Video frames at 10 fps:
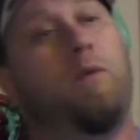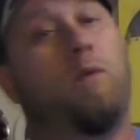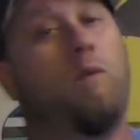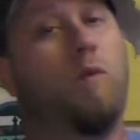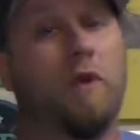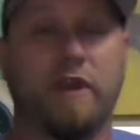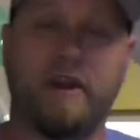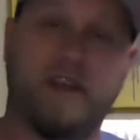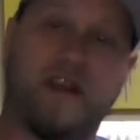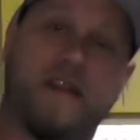we're
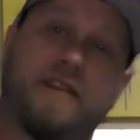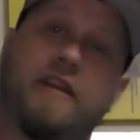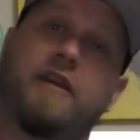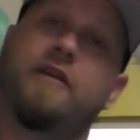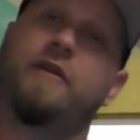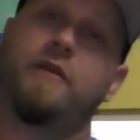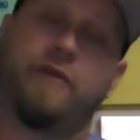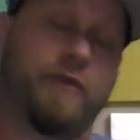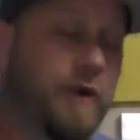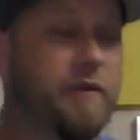gonna get out there,
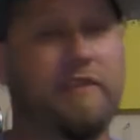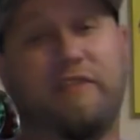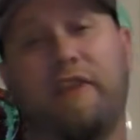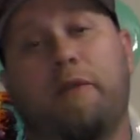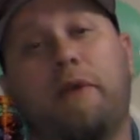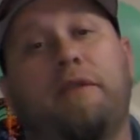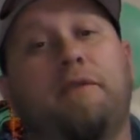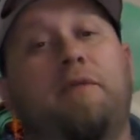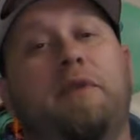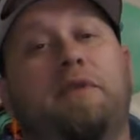throw this thing around the
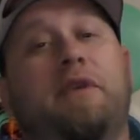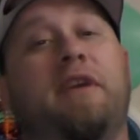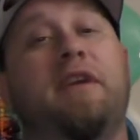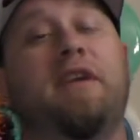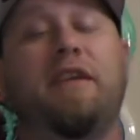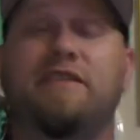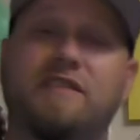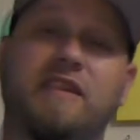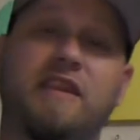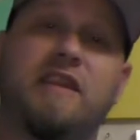field, and
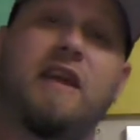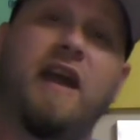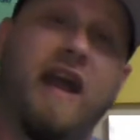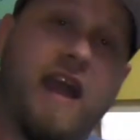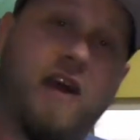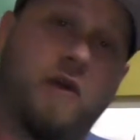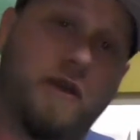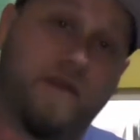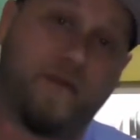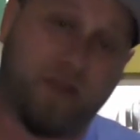see how
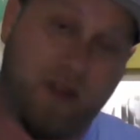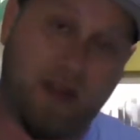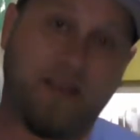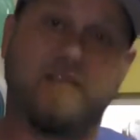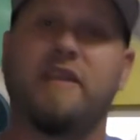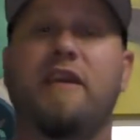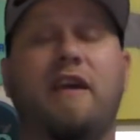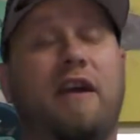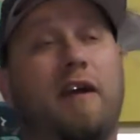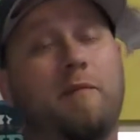it flies.
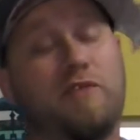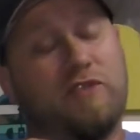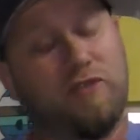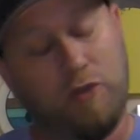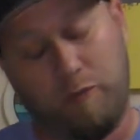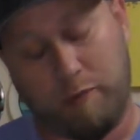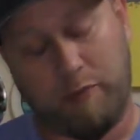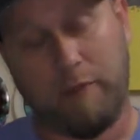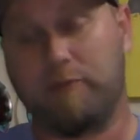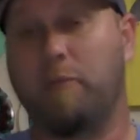I'm super
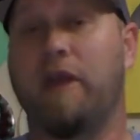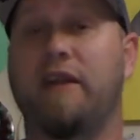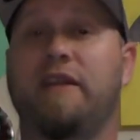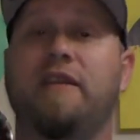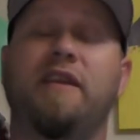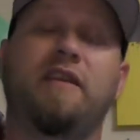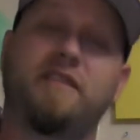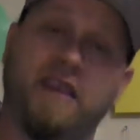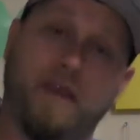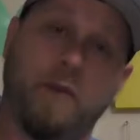pumped about it.
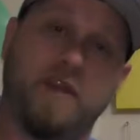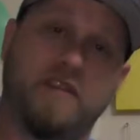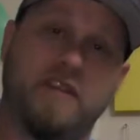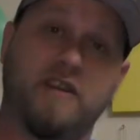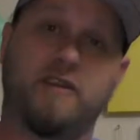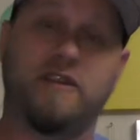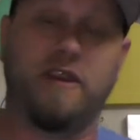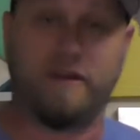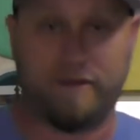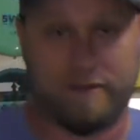Can't wait to get her
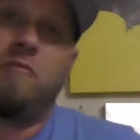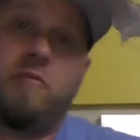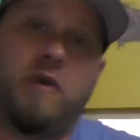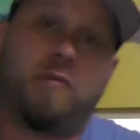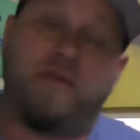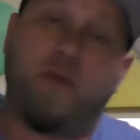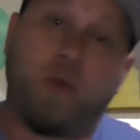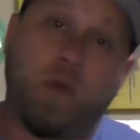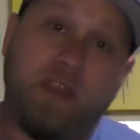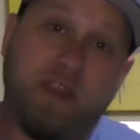done. But
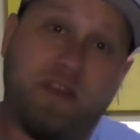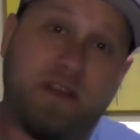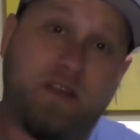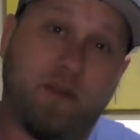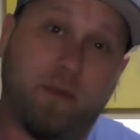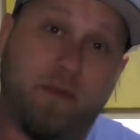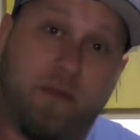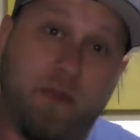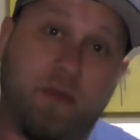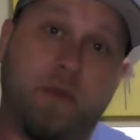before we get into the
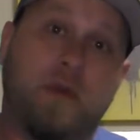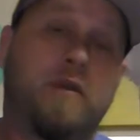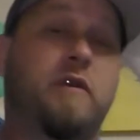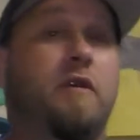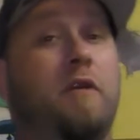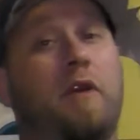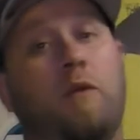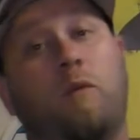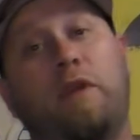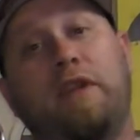review,
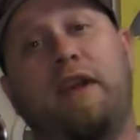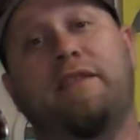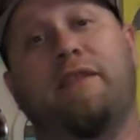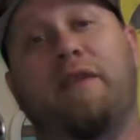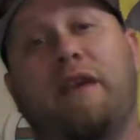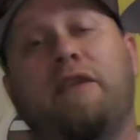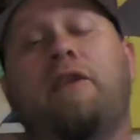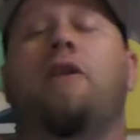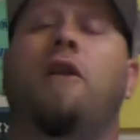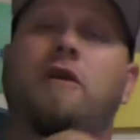we'd like to thank
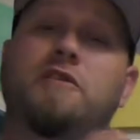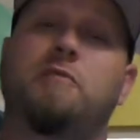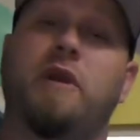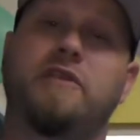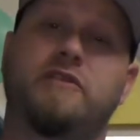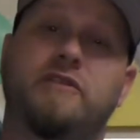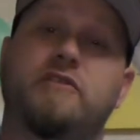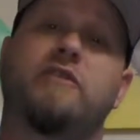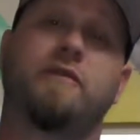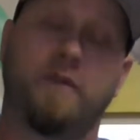our
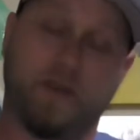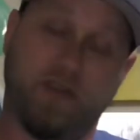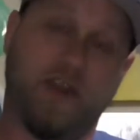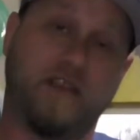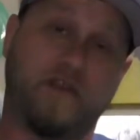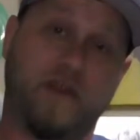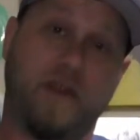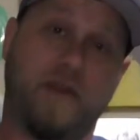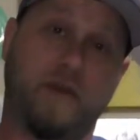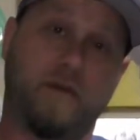sponsors for today's
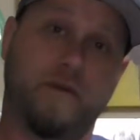video.